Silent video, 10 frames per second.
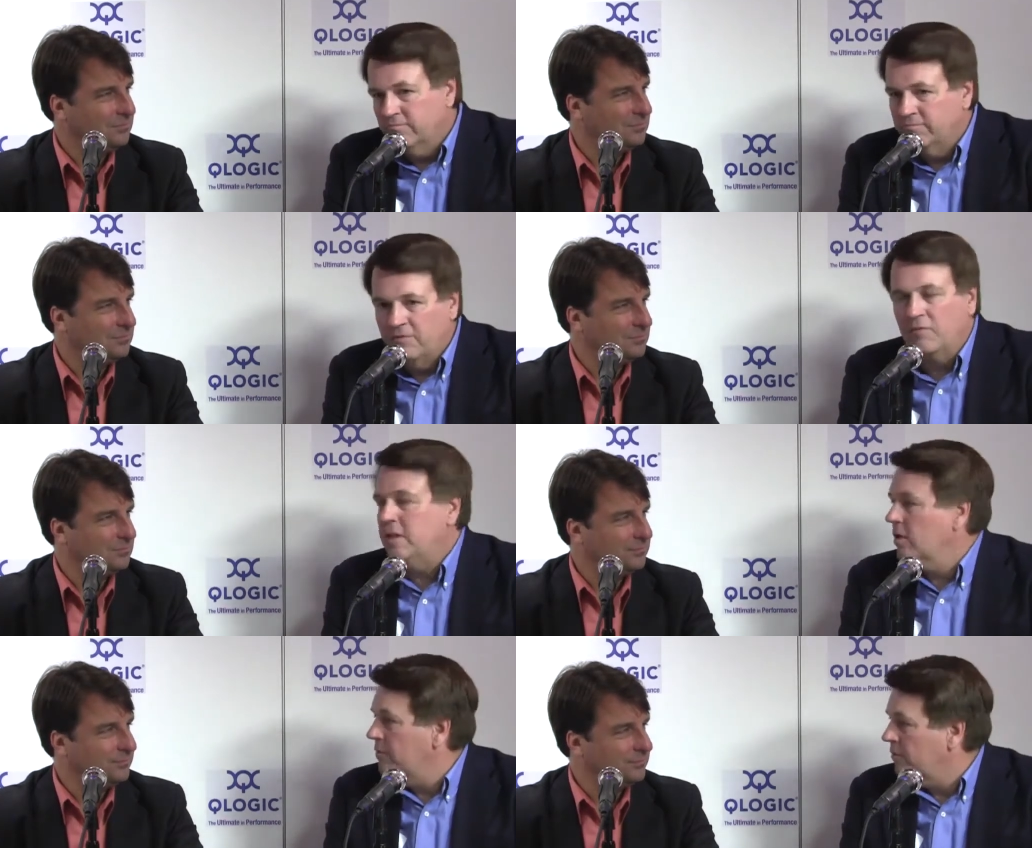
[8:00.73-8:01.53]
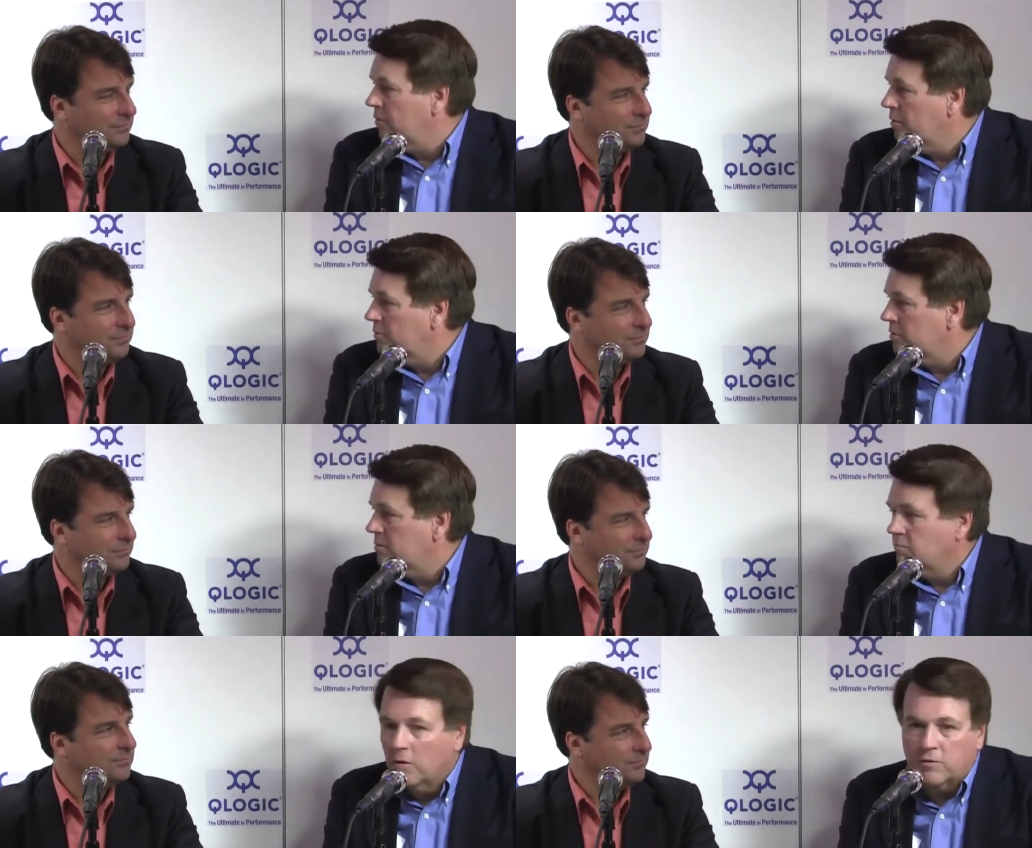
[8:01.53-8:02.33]
Speaker 1: 50 other
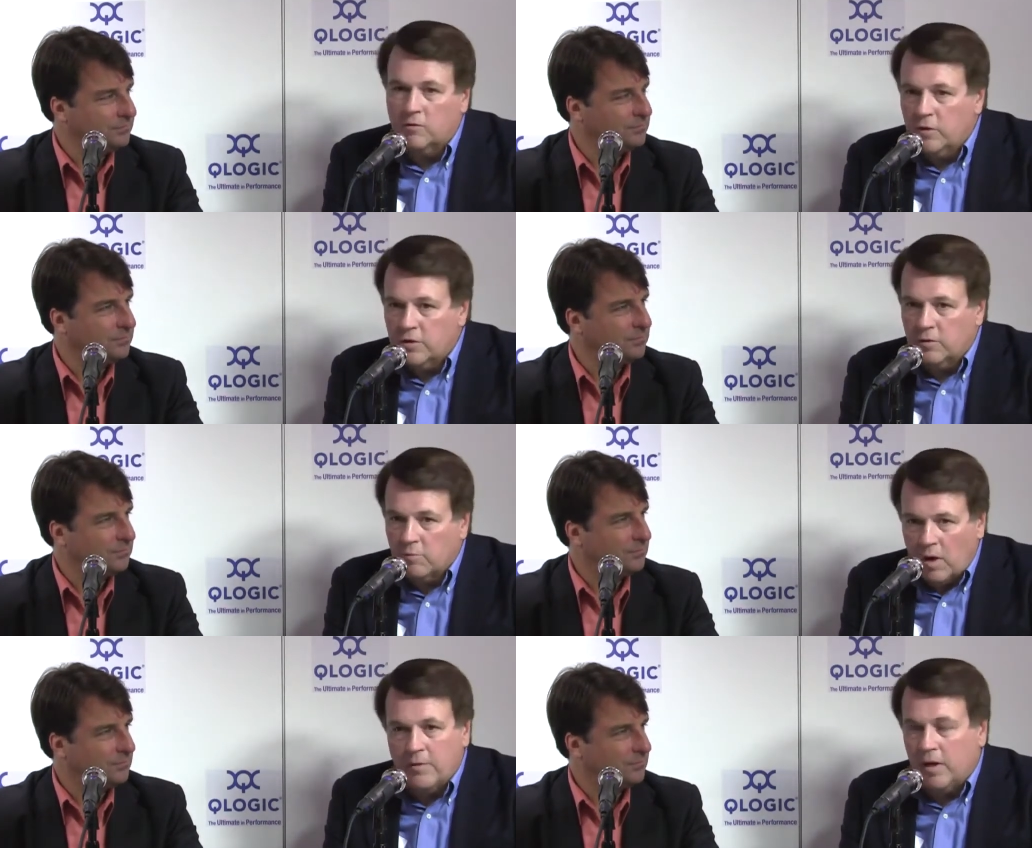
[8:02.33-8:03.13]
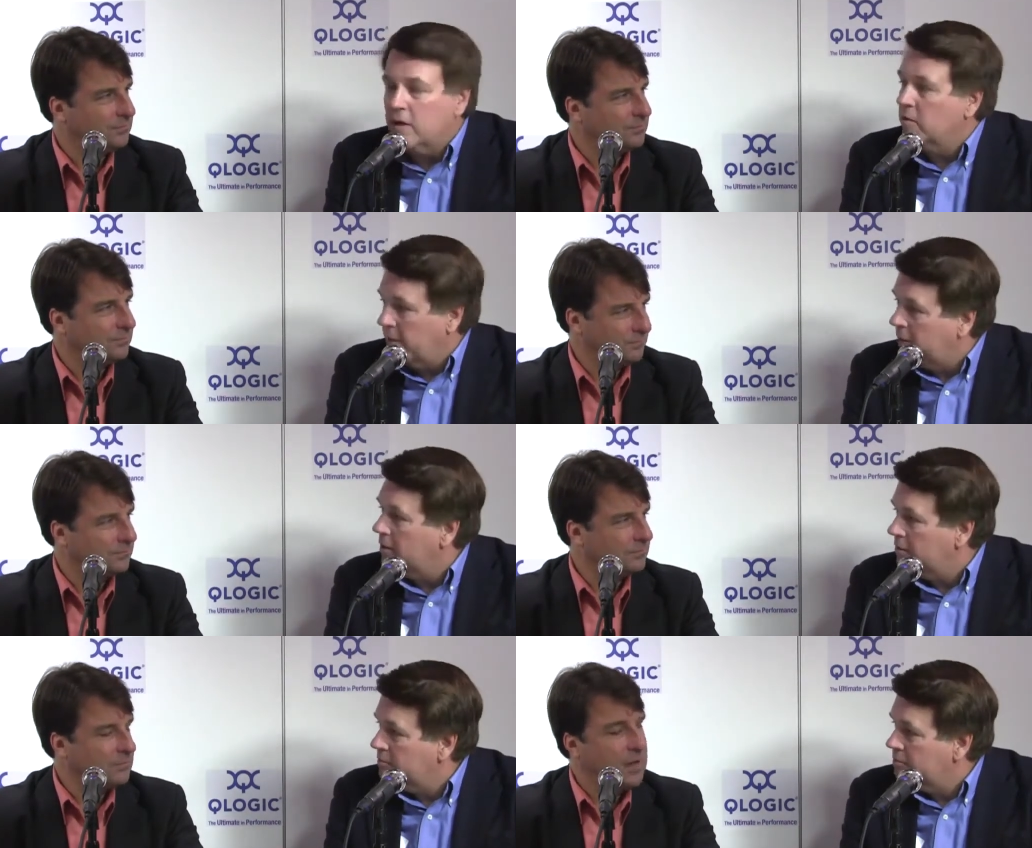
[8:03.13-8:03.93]
firms, most of which are probably not going to make
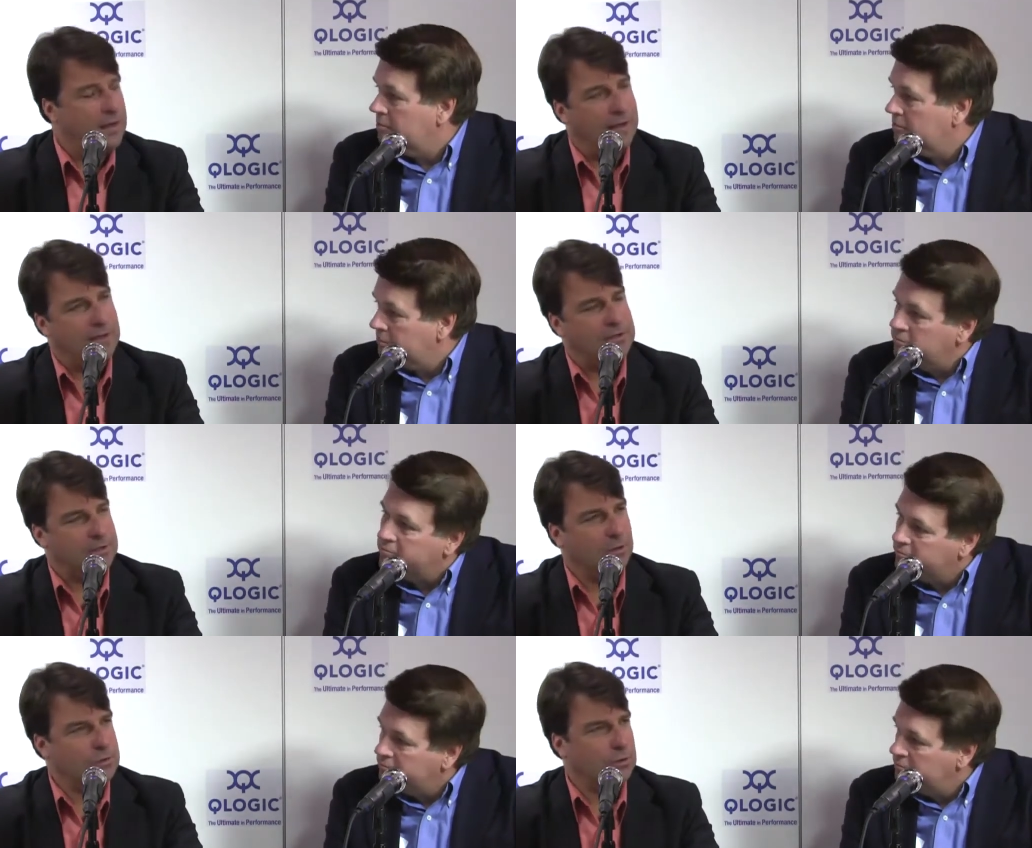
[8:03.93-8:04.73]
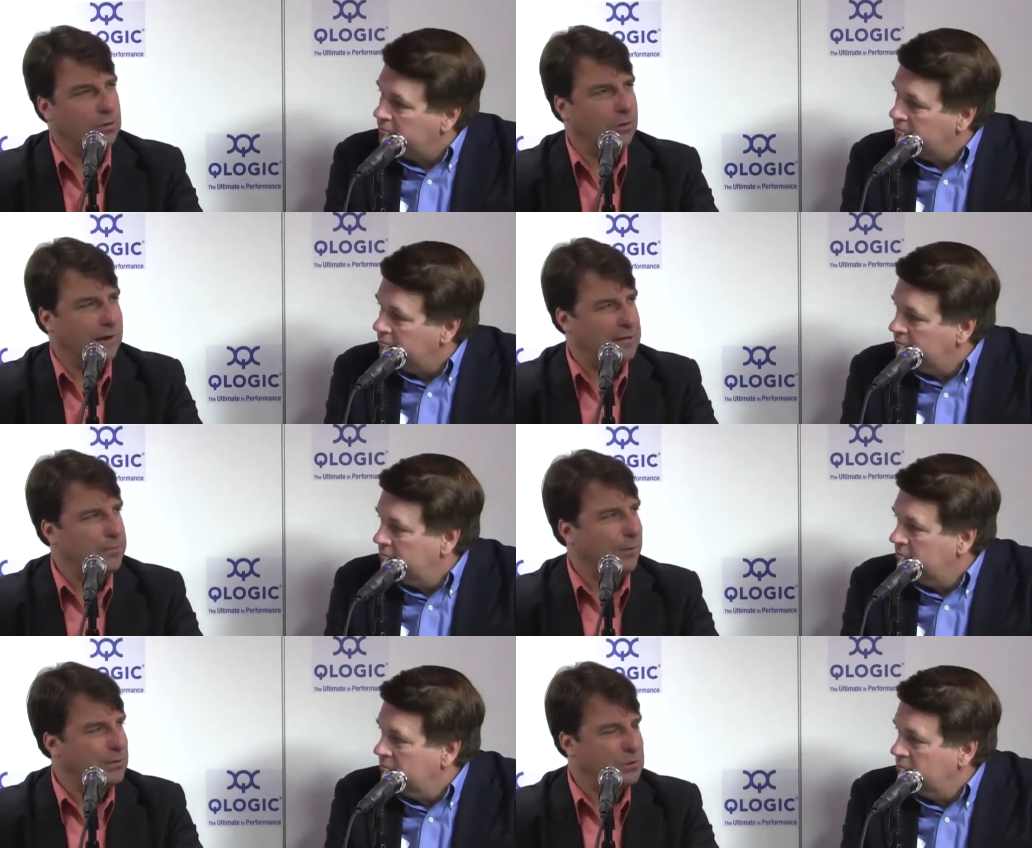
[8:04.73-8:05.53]
it.
Speaker 2: Has social or
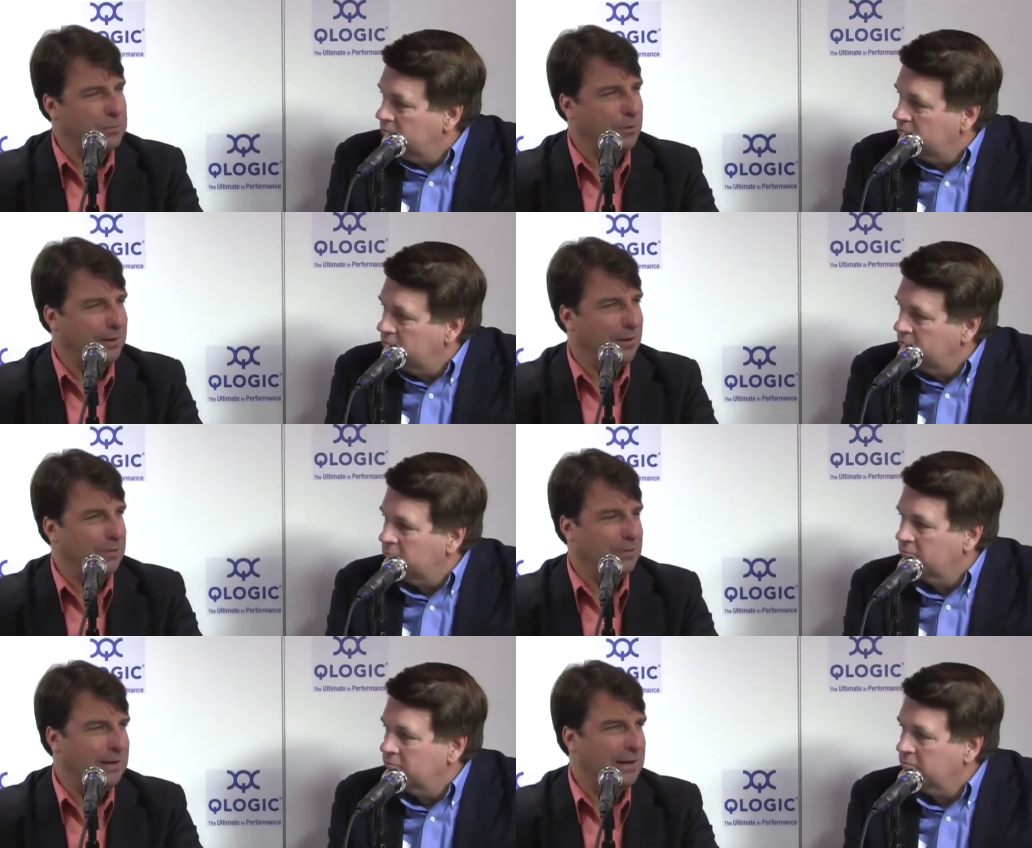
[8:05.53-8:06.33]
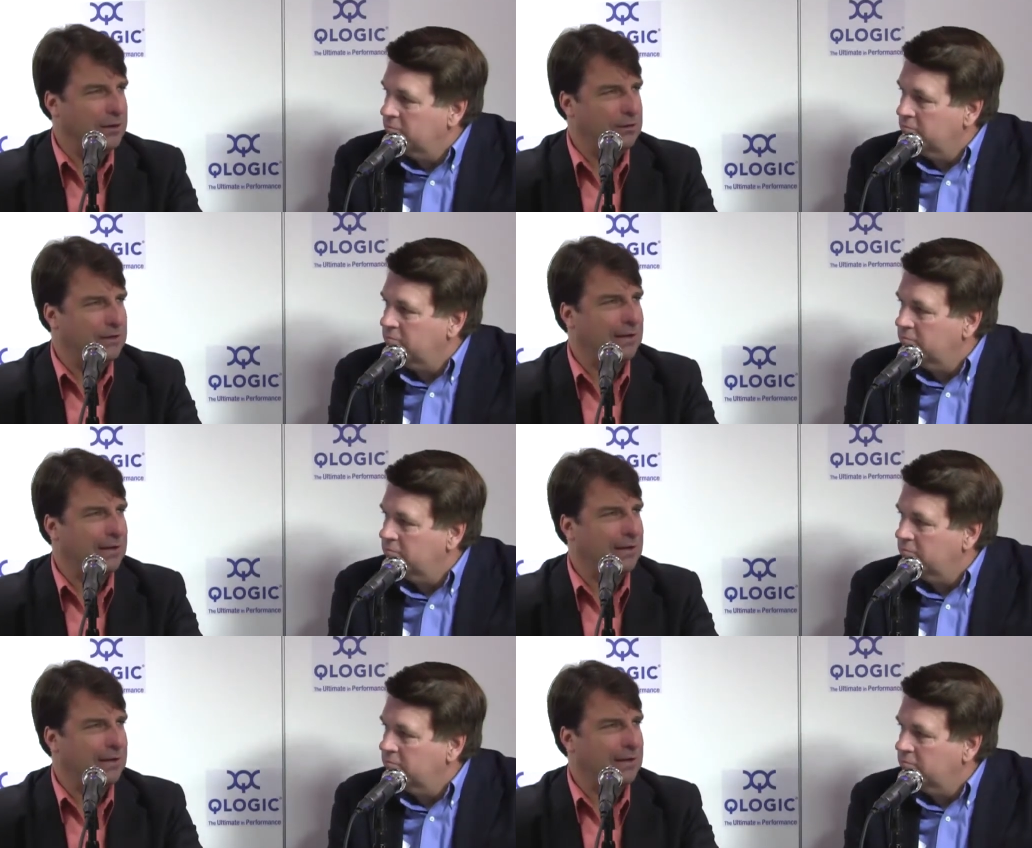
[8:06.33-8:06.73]
enterprise 2.0, I mean, we kind of use that